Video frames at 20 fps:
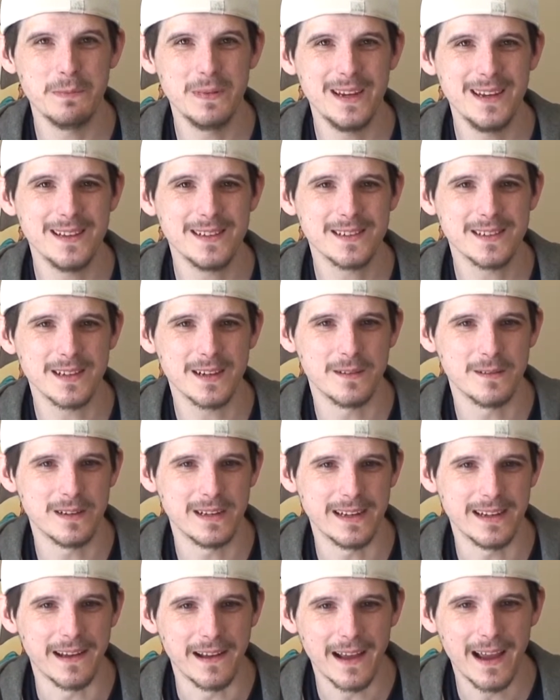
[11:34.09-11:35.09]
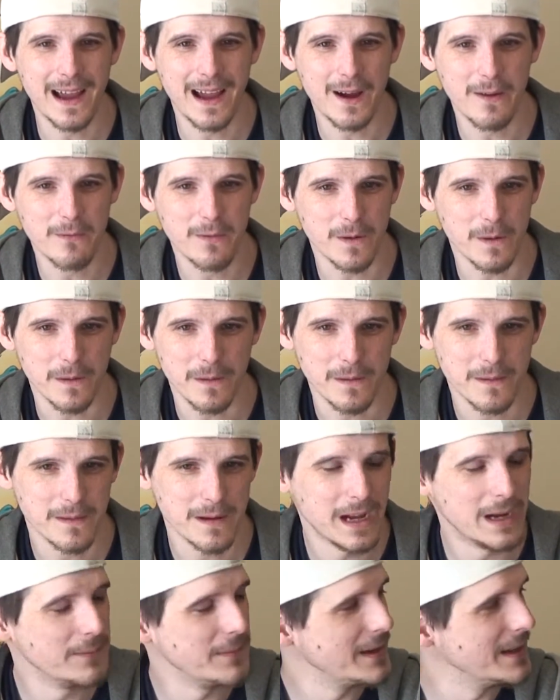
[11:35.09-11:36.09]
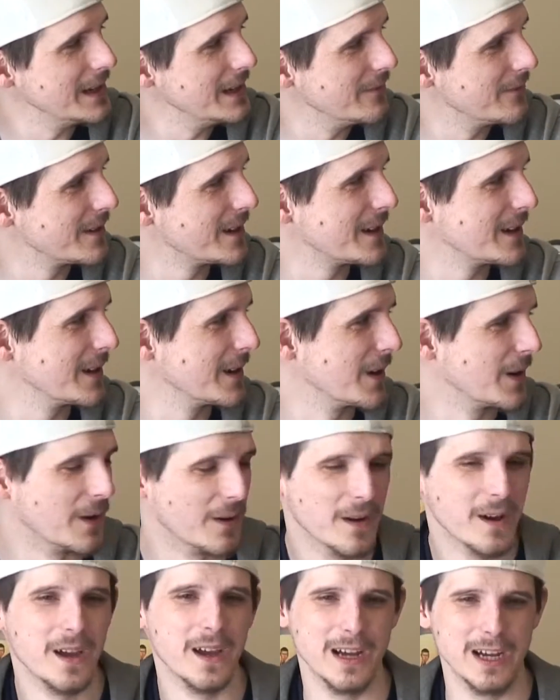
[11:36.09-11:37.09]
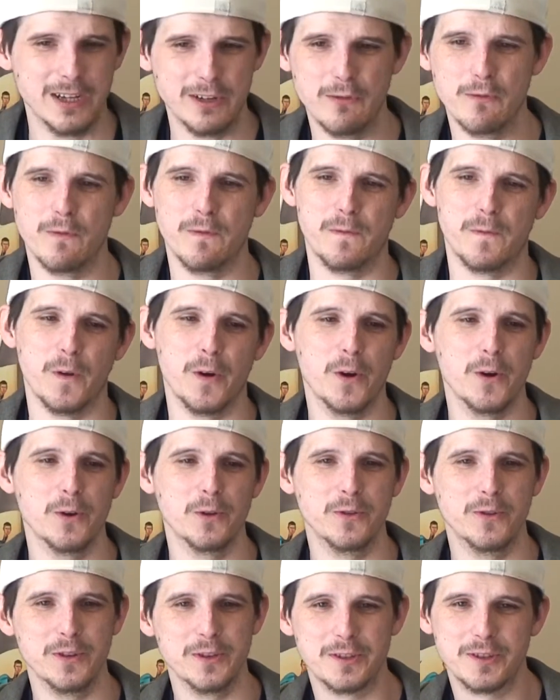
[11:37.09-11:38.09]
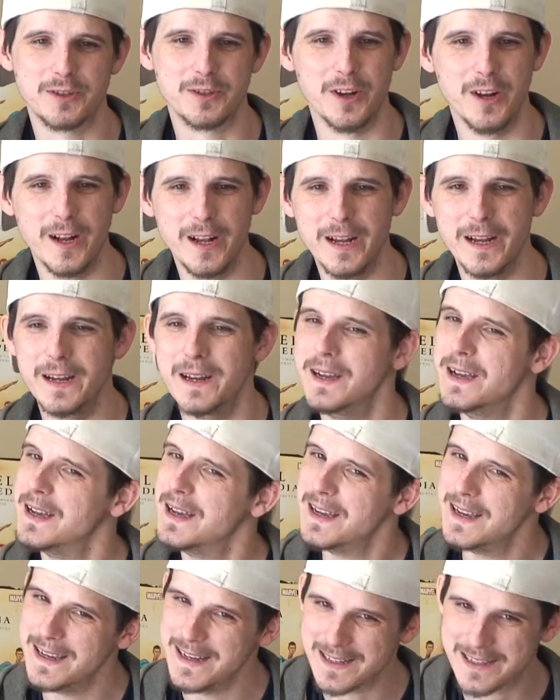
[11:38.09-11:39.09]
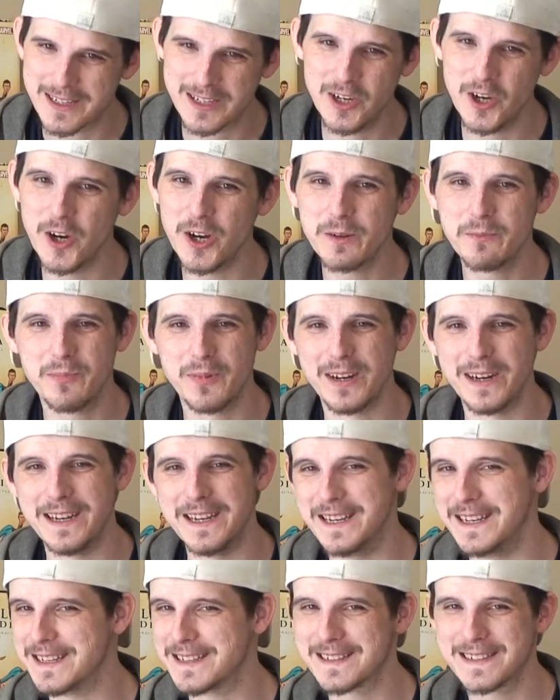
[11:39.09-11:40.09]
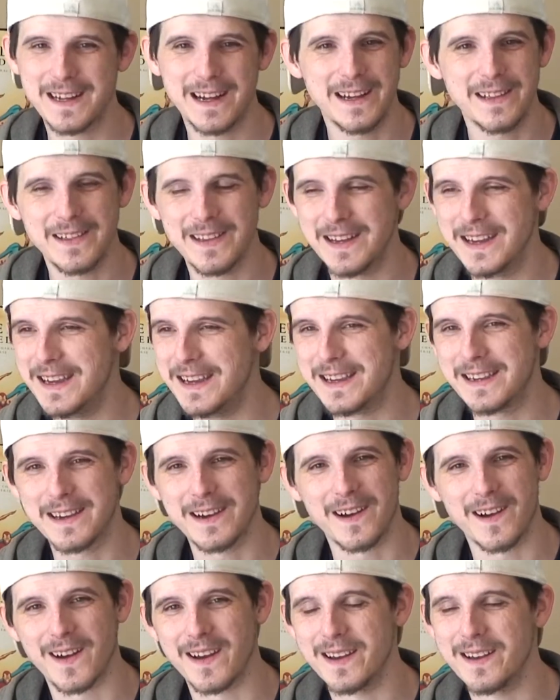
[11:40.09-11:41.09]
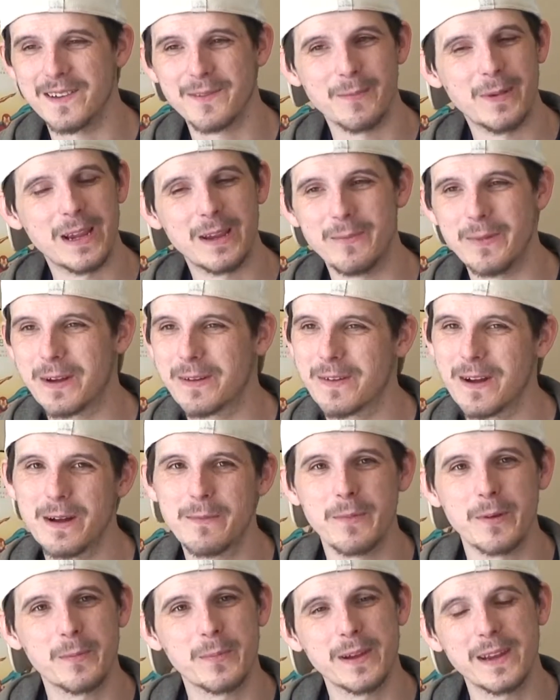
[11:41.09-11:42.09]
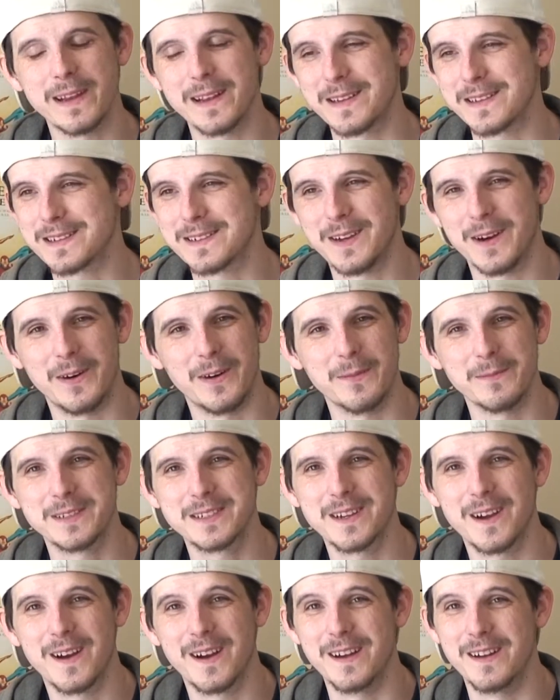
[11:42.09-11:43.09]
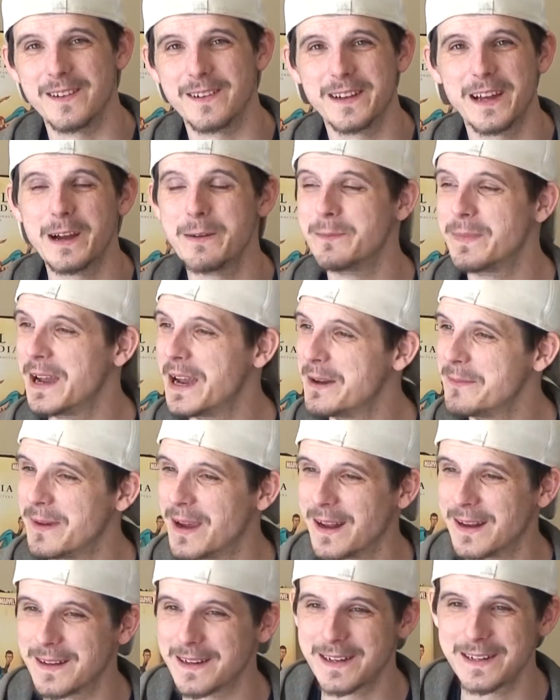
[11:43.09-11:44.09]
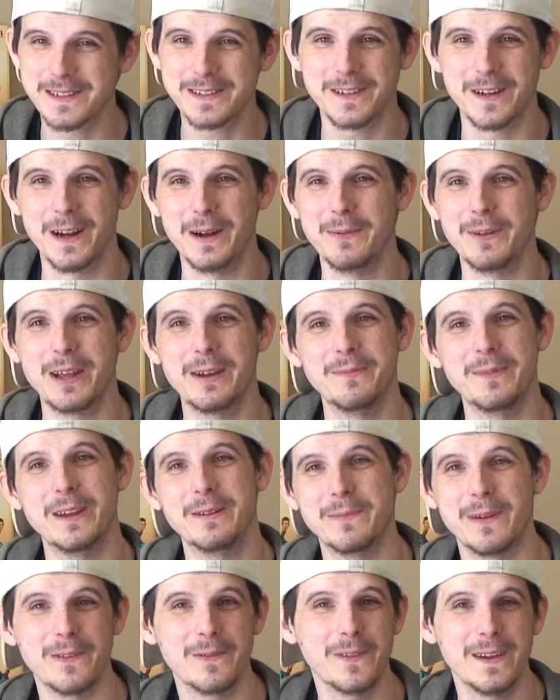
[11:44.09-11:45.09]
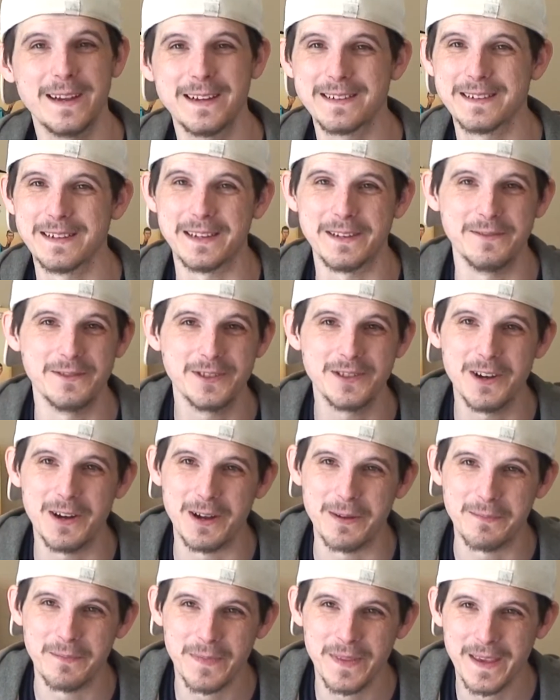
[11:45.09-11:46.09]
mean sounding ever. I mean, even on Arrow, you failed this city. It's good, but it's not like, alright, you're making me crap my pants. No, I'm sorry, you're not Batman. You're not screaming at me in my face like you should.